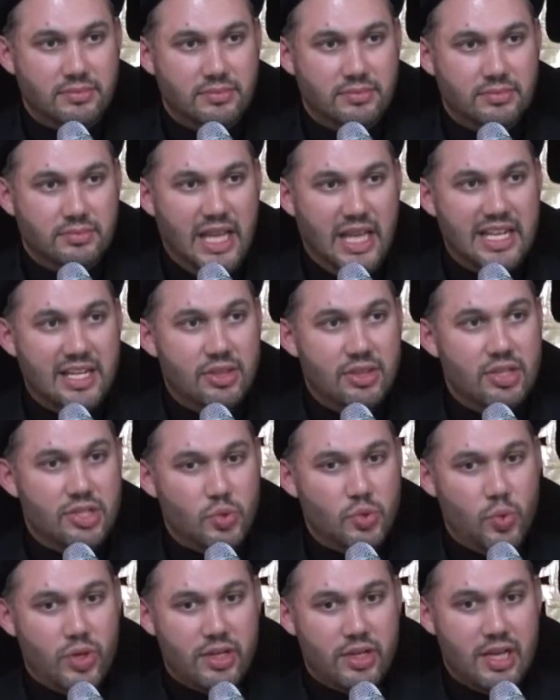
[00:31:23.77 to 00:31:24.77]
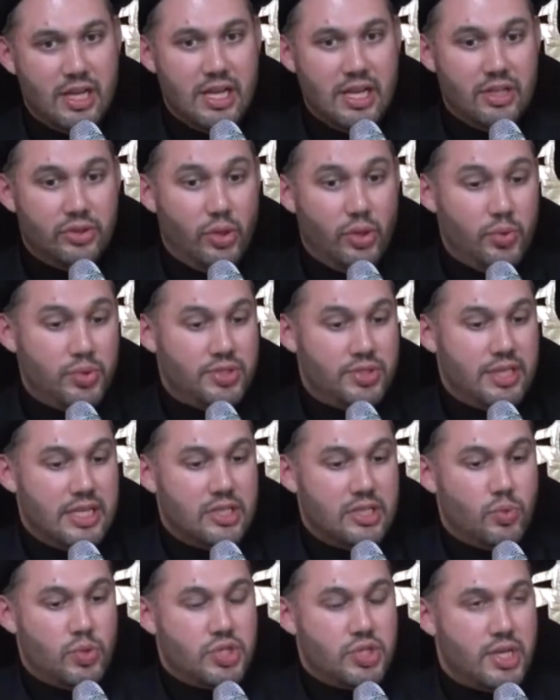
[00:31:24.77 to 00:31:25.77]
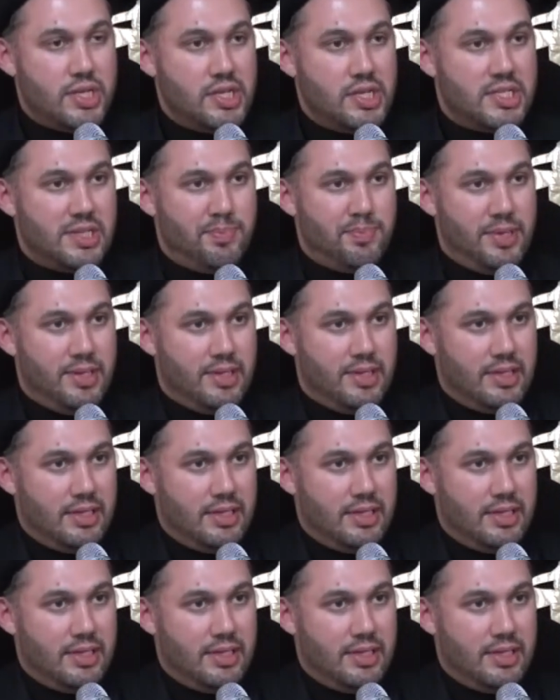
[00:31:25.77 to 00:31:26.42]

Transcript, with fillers: And in this way, those things which are nisba